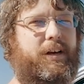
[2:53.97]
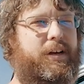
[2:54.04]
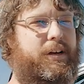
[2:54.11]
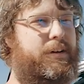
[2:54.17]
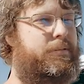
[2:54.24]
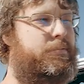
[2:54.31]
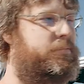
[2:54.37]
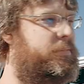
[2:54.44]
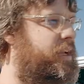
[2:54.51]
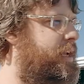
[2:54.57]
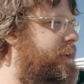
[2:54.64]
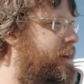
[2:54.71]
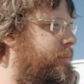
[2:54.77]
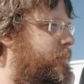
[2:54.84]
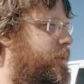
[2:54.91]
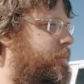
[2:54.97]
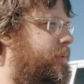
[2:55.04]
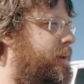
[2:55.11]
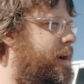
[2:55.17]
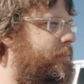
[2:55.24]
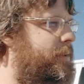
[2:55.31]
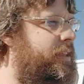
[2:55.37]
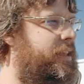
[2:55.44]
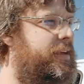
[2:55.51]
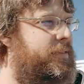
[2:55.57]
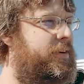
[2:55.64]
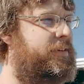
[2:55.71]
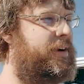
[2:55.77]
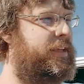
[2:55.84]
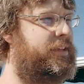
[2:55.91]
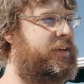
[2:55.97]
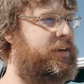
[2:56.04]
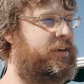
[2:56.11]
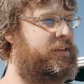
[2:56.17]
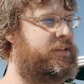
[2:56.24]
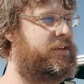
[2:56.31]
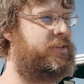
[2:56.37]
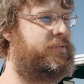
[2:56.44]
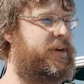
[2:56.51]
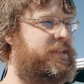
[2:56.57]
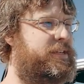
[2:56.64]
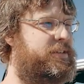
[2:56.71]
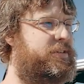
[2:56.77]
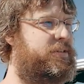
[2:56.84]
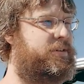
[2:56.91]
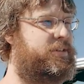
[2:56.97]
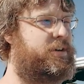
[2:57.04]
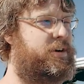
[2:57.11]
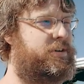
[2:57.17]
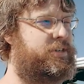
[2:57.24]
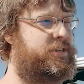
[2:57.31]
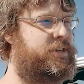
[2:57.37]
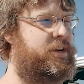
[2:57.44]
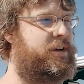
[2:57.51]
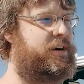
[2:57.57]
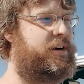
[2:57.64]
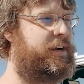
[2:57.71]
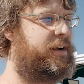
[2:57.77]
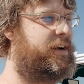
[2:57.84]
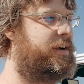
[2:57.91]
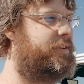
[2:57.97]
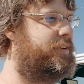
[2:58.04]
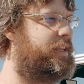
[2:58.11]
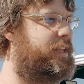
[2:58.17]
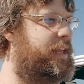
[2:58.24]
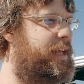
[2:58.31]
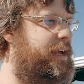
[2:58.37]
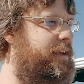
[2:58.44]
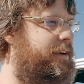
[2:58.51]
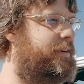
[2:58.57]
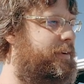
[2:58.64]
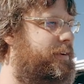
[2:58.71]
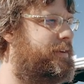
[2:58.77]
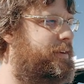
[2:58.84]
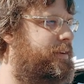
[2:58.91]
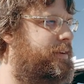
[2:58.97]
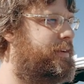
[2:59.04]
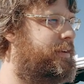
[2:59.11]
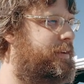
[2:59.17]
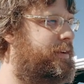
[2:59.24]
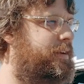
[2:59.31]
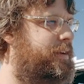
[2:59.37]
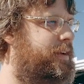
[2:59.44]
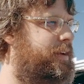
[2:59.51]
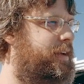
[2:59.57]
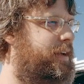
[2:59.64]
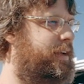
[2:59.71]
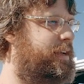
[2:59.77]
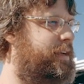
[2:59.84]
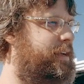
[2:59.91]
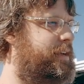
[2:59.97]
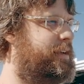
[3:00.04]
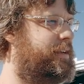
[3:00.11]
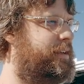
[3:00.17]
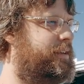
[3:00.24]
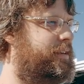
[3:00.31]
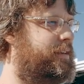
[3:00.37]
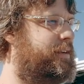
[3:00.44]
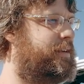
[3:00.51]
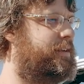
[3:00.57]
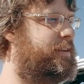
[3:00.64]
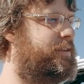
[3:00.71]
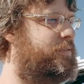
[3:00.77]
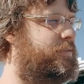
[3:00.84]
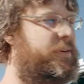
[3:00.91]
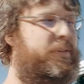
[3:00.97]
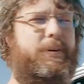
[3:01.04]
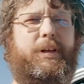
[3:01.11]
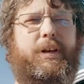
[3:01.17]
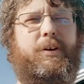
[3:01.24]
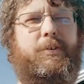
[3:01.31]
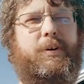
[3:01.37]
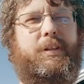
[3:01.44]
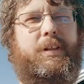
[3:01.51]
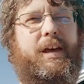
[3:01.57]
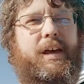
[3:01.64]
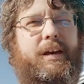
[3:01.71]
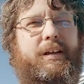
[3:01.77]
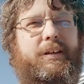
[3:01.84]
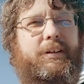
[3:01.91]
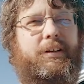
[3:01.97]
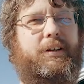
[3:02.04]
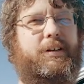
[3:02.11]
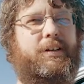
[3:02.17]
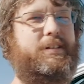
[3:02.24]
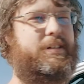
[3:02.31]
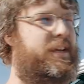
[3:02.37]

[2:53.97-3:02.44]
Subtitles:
And I'm going to probably leave it right there, because otherwise it's going to start stuttering off the line, and we really don't want that either, because